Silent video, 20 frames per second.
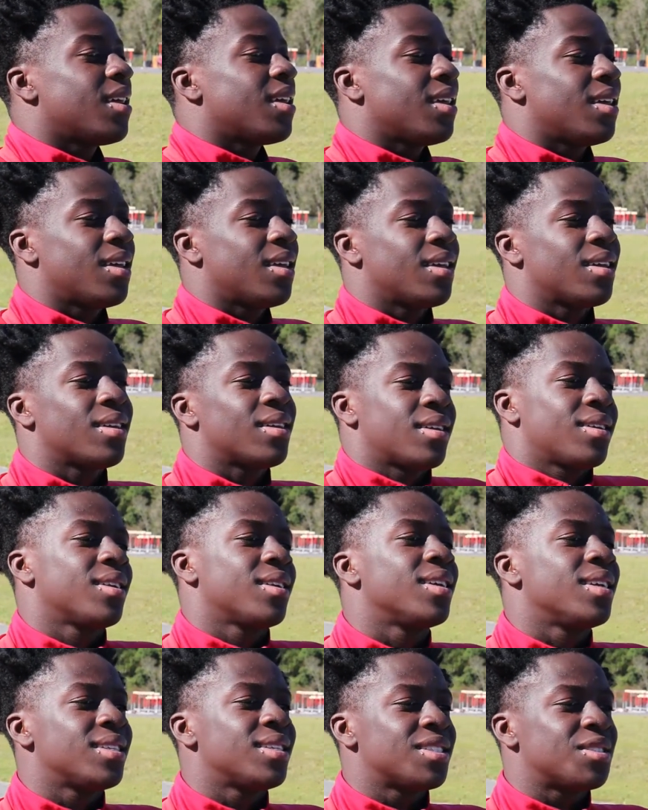and
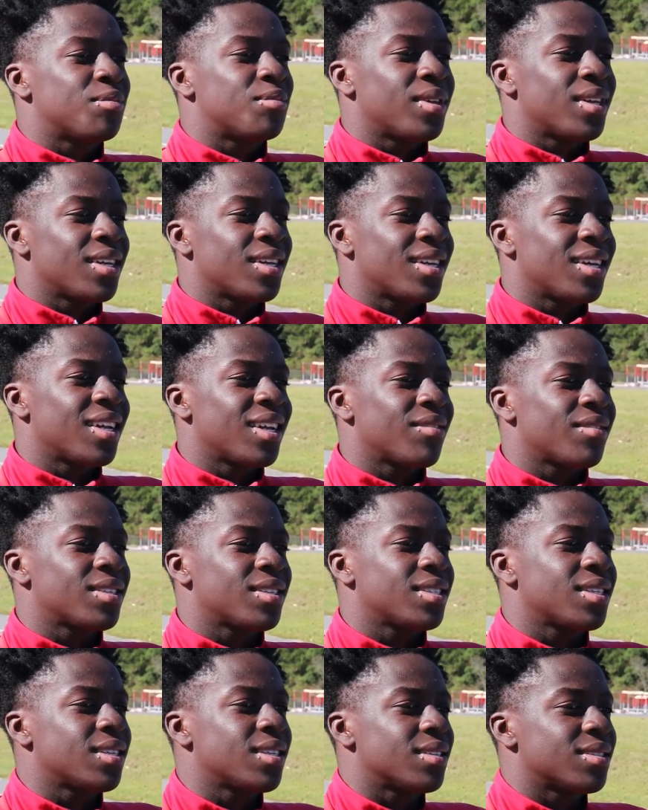he's just been good ever
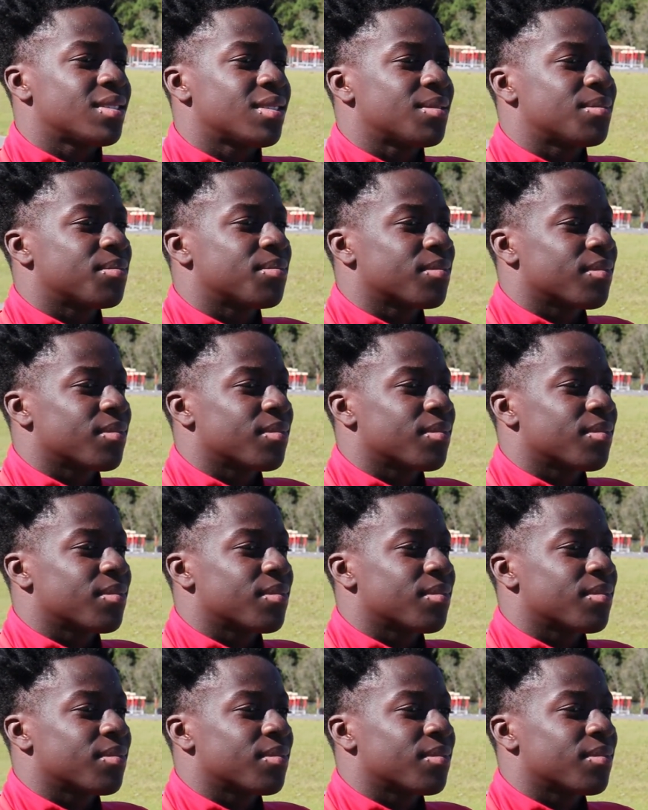since.